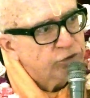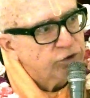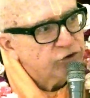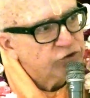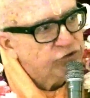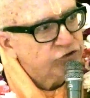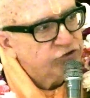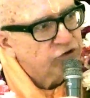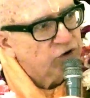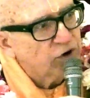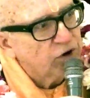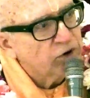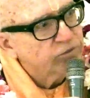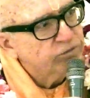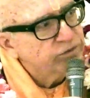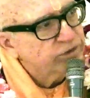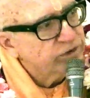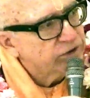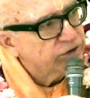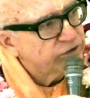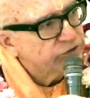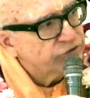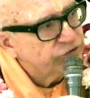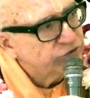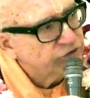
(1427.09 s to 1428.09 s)
the
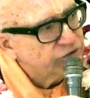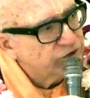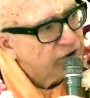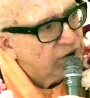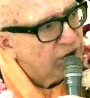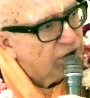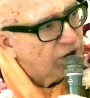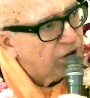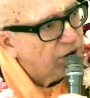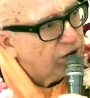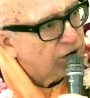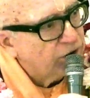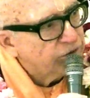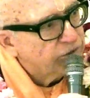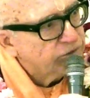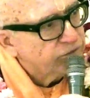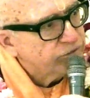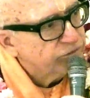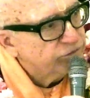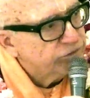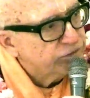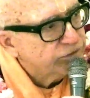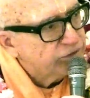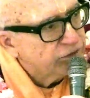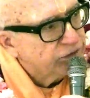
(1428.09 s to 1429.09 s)
service
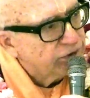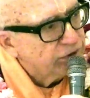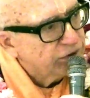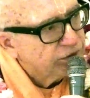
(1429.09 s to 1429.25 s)
of